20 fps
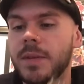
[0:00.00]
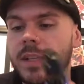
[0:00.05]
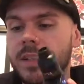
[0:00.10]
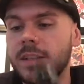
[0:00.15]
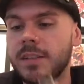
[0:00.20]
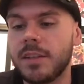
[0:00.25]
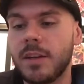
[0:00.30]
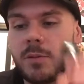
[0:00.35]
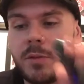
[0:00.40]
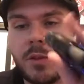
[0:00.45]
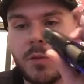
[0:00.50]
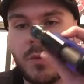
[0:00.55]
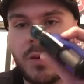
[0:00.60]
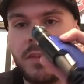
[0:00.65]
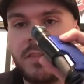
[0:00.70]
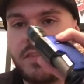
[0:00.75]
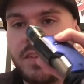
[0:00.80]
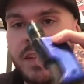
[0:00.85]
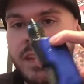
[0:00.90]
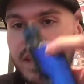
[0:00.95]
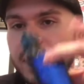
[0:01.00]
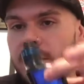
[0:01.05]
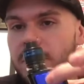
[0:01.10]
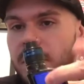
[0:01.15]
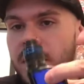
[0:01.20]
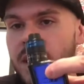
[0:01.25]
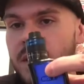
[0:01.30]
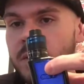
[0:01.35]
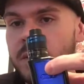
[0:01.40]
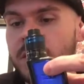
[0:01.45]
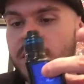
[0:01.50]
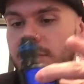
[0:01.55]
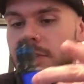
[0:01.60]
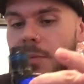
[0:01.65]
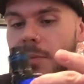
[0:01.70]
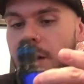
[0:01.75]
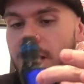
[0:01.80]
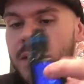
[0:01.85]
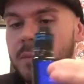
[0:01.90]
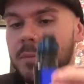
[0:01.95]
It does come with the one Feedlink mod, which is the
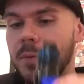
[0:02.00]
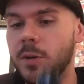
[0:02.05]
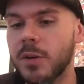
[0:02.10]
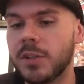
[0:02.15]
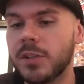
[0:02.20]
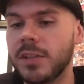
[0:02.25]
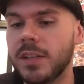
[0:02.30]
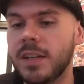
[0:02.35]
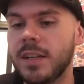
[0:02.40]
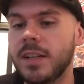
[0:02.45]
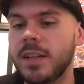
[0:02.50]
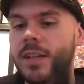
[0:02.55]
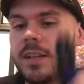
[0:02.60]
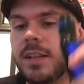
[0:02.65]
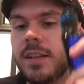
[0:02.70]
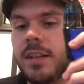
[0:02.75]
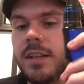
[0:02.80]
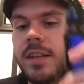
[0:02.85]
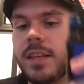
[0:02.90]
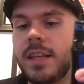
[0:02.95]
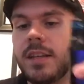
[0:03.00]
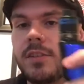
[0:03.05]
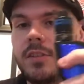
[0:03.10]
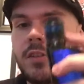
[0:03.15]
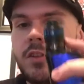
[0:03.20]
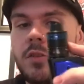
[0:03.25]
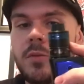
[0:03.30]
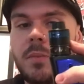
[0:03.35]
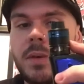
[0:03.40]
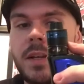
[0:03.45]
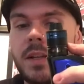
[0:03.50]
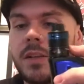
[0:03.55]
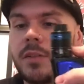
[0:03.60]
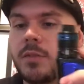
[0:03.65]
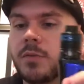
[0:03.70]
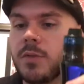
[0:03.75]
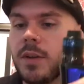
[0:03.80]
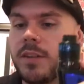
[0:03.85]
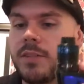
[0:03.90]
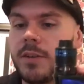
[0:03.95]
bottom portion, the
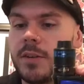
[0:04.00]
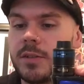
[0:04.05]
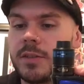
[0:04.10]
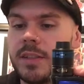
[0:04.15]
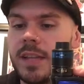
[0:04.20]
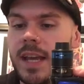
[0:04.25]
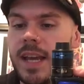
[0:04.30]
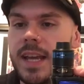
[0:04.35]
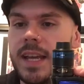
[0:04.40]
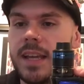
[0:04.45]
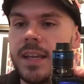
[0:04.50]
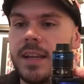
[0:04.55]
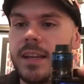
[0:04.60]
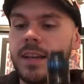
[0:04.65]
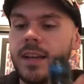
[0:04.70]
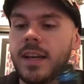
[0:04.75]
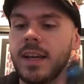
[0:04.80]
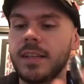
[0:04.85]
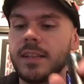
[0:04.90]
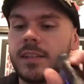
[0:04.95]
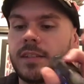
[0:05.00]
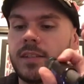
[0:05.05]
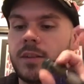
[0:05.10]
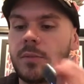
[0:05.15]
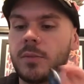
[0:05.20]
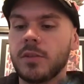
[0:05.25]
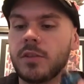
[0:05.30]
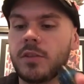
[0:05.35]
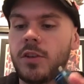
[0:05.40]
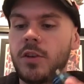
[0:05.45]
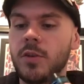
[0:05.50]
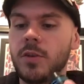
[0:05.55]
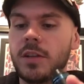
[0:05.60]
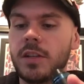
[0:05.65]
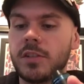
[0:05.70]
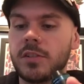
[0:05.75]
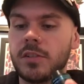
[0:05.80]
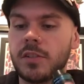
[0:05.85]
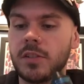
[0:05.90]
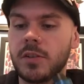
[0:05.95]
2mm Revvo tank. It does come with 2
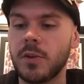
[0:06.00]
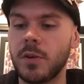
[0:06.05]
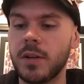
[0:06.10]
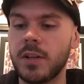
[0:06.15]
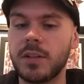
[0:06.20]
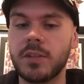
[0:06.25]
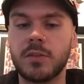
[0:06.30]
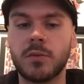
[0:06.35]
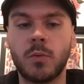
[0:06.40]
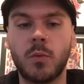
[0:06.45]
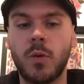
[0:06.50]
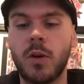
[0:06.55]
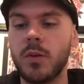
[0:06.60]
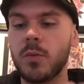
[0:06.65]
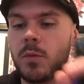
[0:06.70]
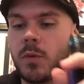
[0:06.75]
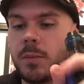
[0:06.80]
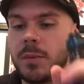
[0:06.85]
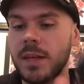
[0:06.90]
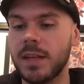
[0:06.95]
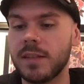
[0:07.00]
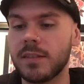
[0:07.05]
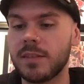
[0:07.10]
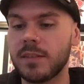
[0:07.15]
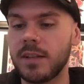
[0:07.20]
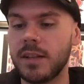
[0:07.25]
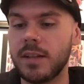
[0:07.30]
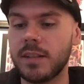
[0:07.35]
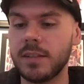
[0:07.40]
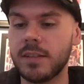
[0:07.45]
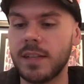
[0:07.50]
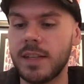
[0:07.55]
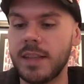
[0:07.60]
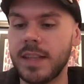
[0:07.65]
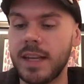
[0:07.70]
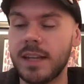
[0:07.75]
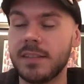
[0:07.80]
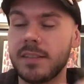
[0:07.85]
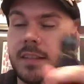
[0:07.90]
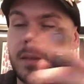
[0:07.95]
additional coils. One will be installed, and
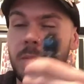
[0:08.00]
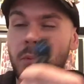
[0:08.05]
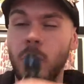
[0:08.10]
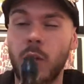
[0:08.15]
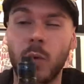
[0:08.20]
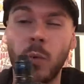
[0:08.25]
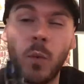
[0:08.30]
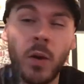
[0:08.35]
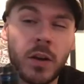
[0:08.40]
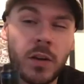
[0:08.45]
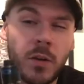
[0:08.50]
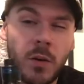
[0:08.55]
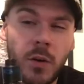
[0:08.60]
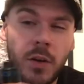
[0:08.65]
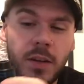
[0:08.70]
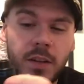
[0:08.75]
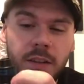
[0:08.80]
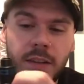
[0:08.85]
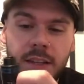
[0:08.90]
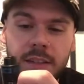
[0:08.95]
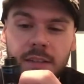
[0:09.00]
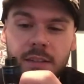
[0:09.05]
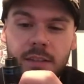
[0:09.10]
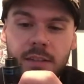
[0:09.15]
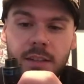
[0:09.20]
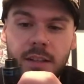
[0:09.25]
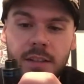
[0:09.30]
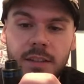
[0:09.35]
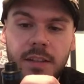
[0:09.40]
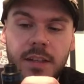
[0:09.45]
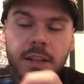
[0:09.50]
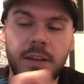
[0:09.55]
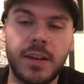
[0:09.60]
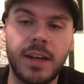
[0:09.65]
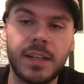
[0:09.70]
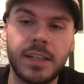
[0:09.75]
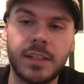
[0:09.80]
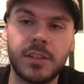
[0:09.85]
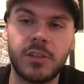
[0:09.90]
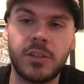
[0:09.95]
that is the 0.1 coil that's installed in here.
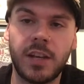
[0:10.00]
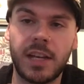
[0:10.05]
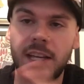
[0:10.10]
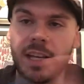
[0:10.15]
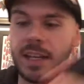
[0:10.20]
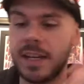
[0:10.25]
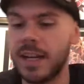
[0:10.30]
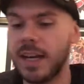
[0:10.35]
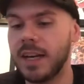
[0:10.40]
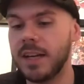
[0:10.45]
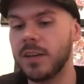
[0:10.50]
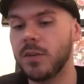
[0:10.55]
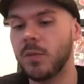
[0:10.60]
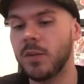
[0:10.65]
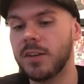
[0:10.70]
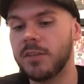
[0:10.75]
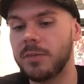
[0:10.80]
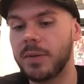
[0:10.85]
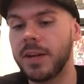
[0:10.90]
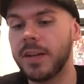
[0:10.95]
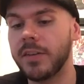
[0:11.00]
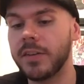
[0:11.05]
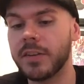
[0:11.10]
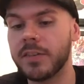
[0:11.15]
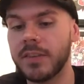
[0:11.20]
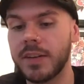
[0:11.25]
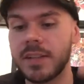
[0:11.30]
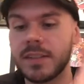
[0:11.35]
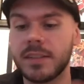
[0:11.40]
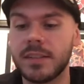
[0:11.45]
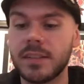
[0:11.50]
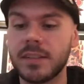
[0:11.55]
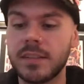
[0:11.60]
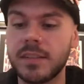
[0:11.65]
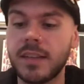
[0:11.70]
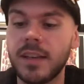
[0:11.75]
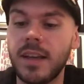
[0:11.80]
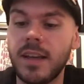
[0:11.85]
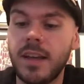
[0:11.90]
I did check it on one of my other devices.